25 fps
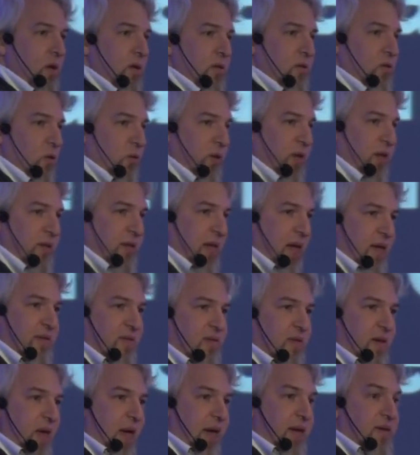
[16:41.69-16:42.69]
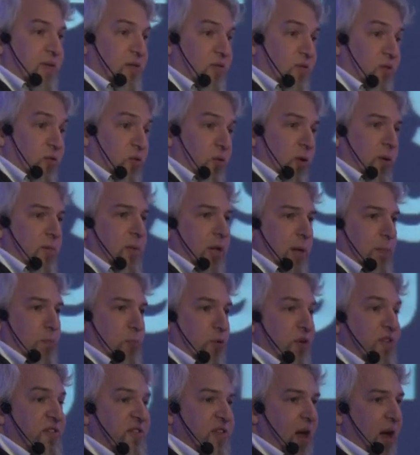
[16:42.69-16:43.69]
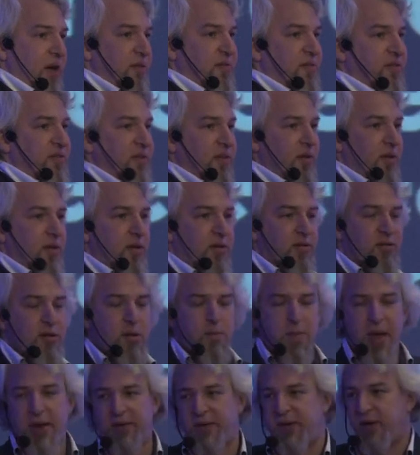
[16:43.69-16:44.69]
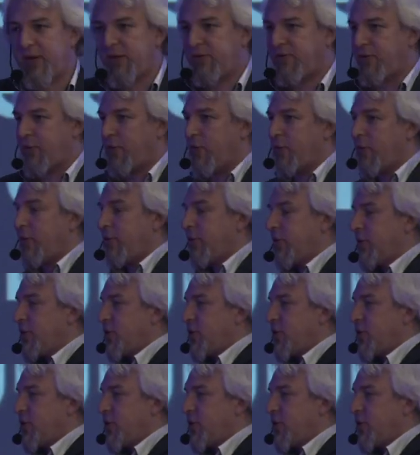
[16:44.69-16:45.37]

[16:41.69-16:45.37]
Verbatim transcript: So that has extremely precise semantics for